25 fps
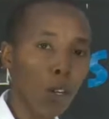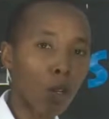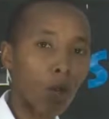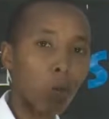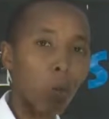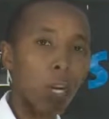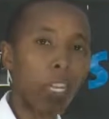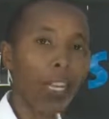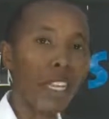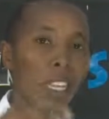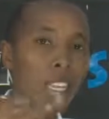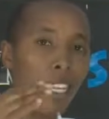
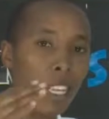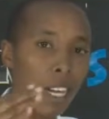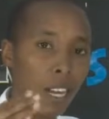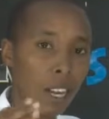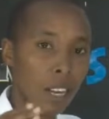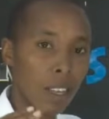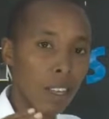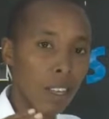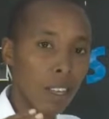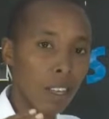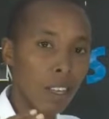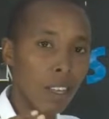want
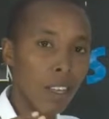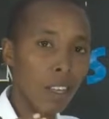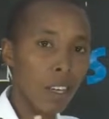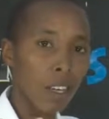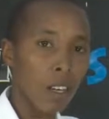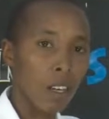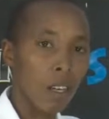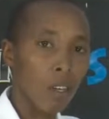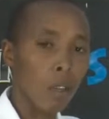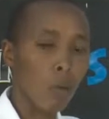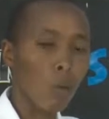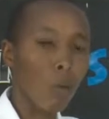cells
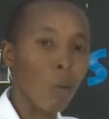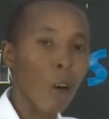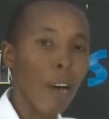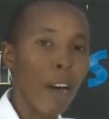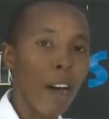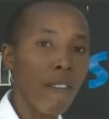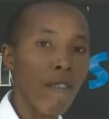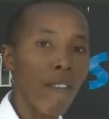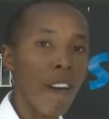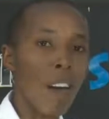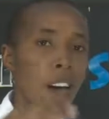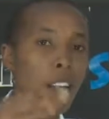to
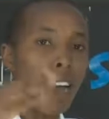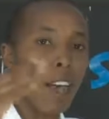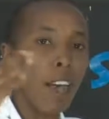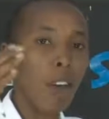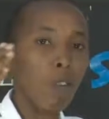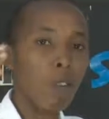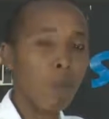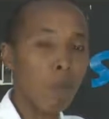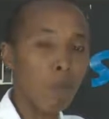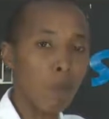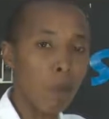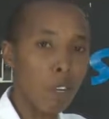have a high
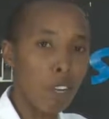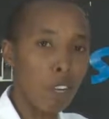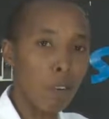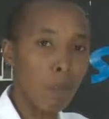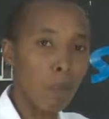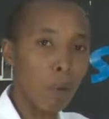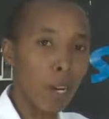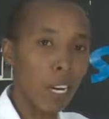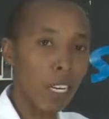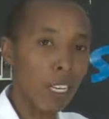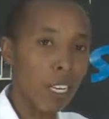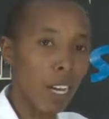
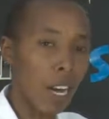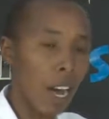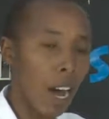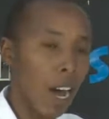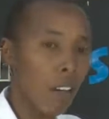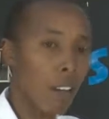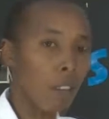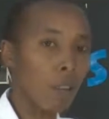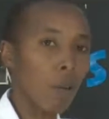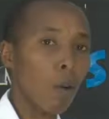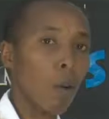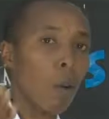osmotic pressure
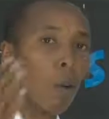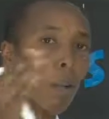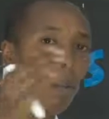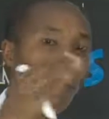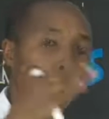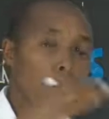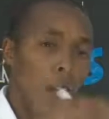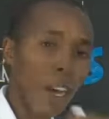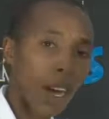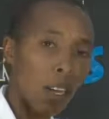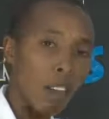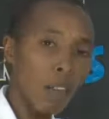as
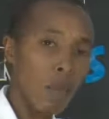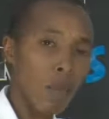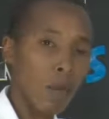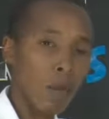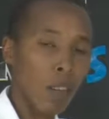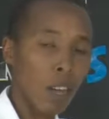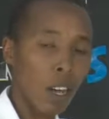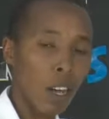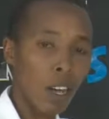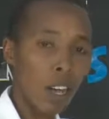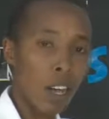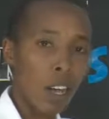compared to
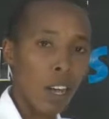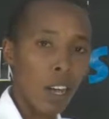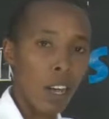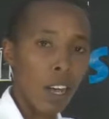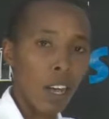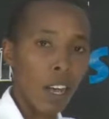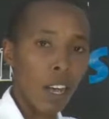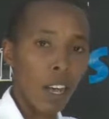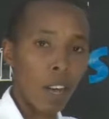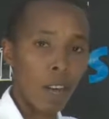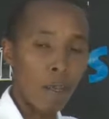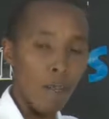the
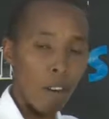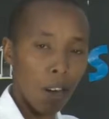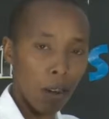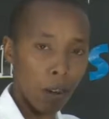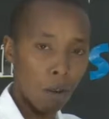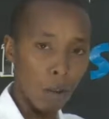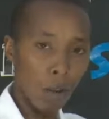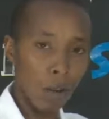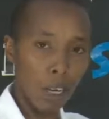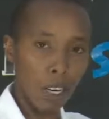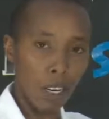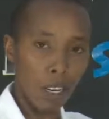
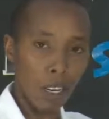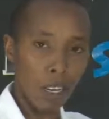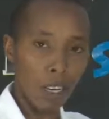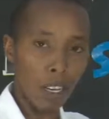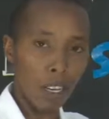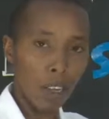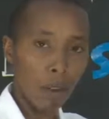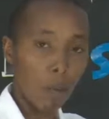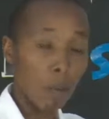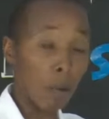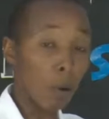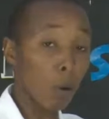environment
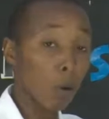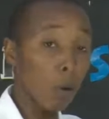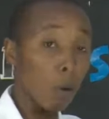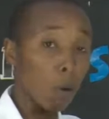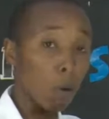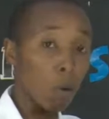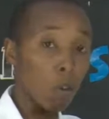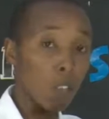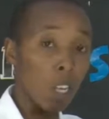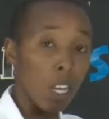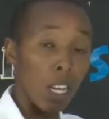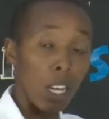
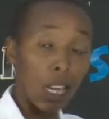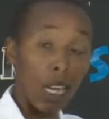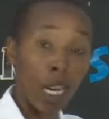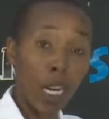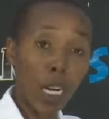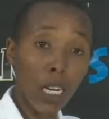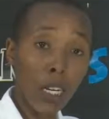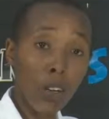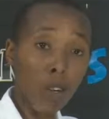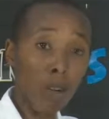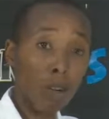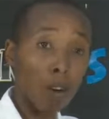because
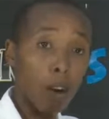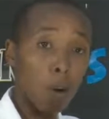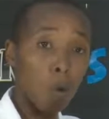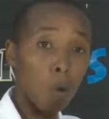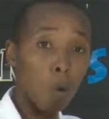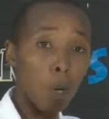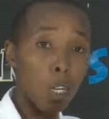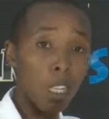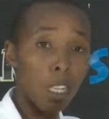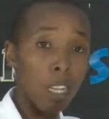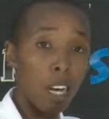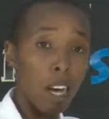they will draw
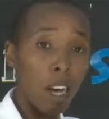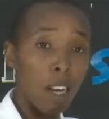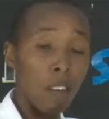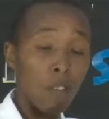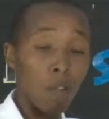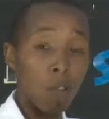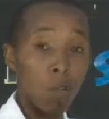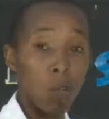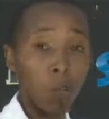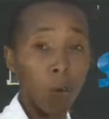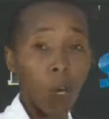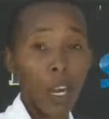water,
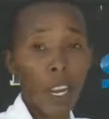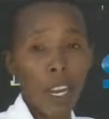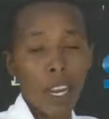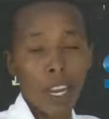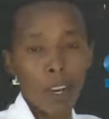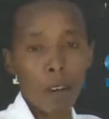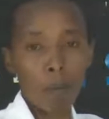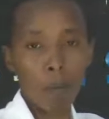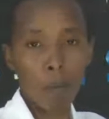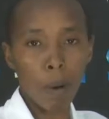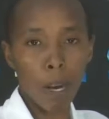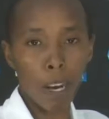swell,
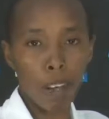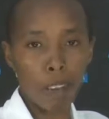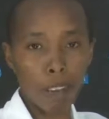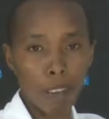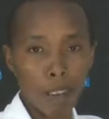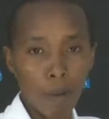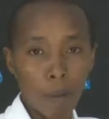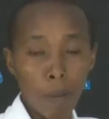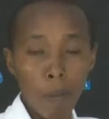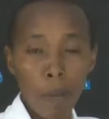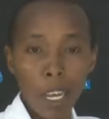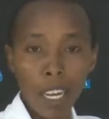and burst,
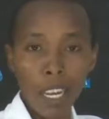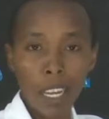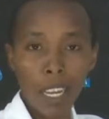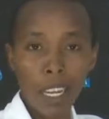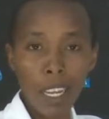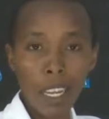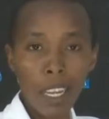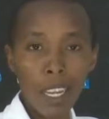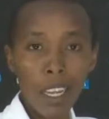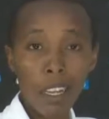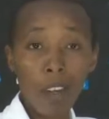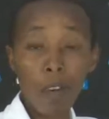
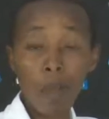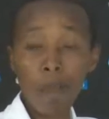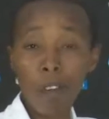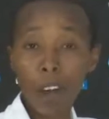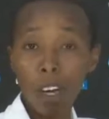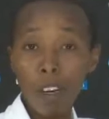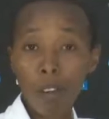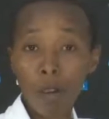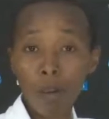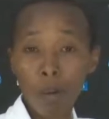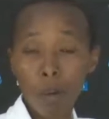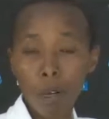meaning the
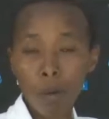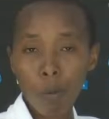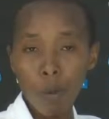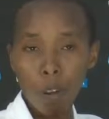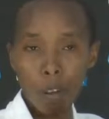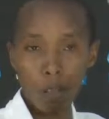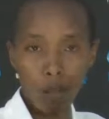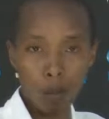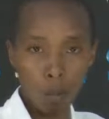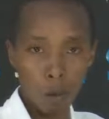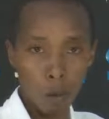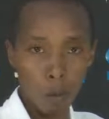functioning
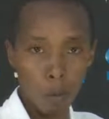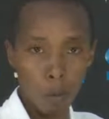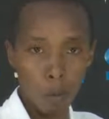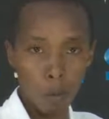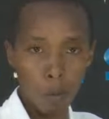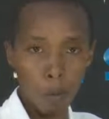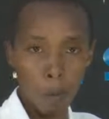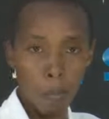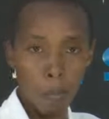will stop.